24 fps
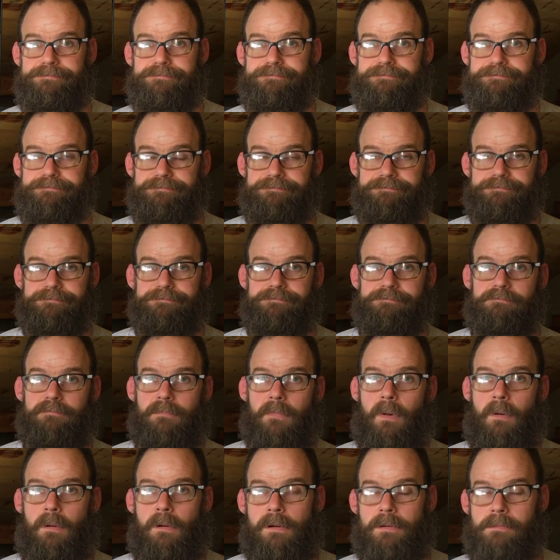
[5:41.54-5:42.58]

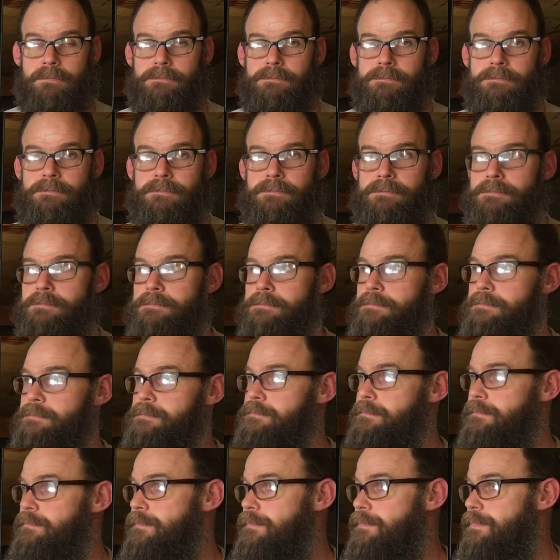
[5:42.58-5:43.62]

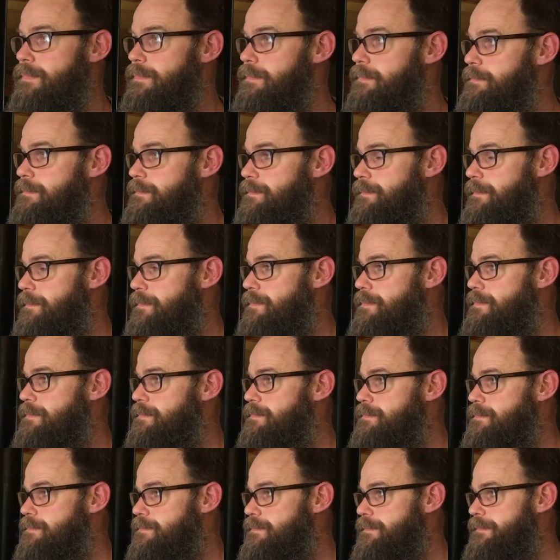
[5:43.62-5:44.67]

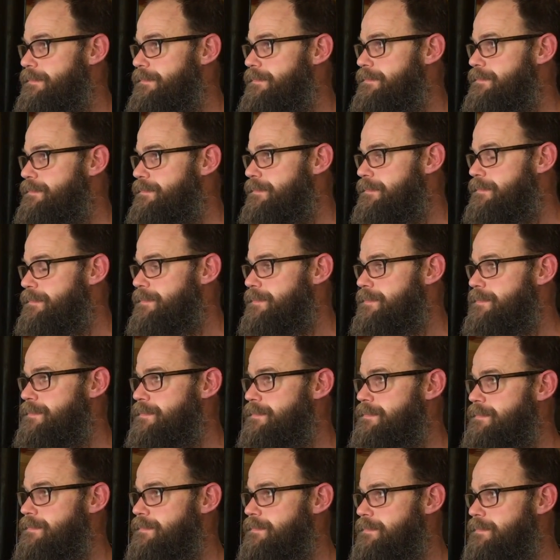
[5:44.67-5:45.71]

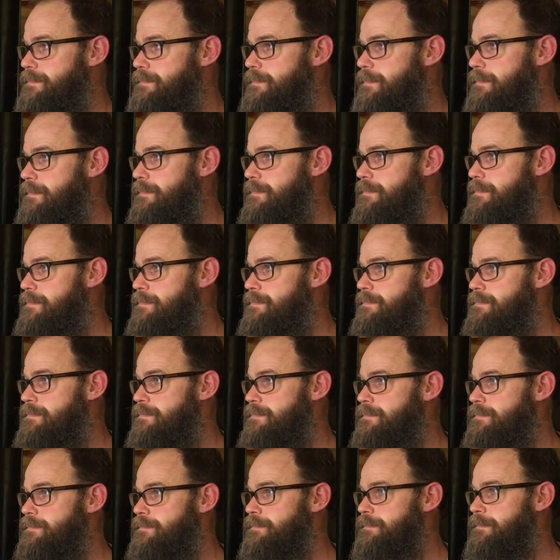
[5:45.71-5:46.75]

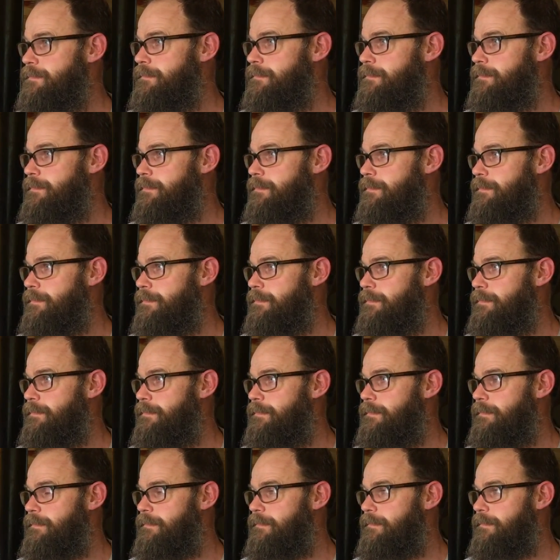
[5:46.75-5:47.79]

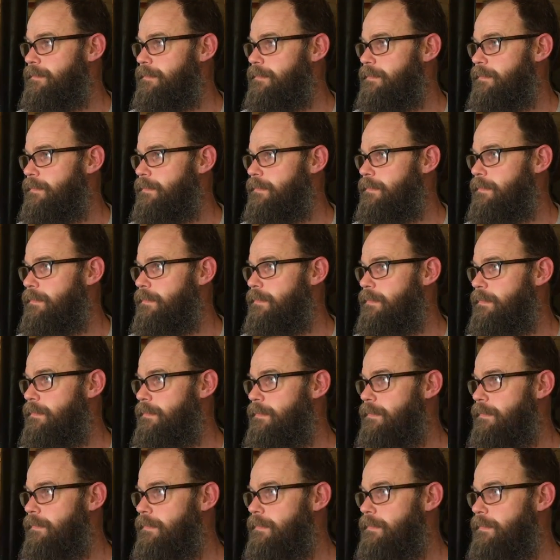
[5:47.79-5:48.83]

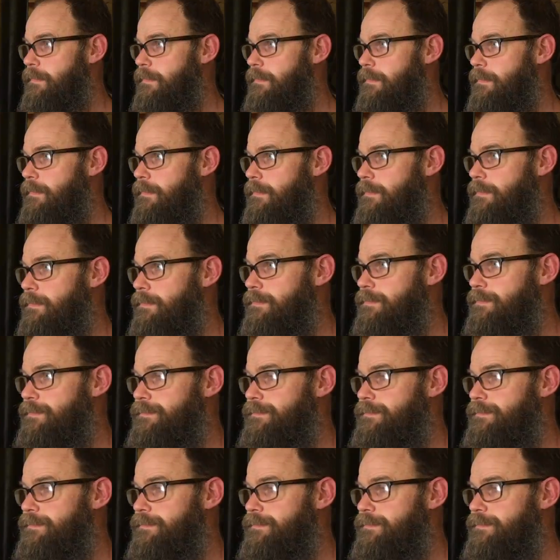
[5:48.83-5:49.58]
The person shown says nothing.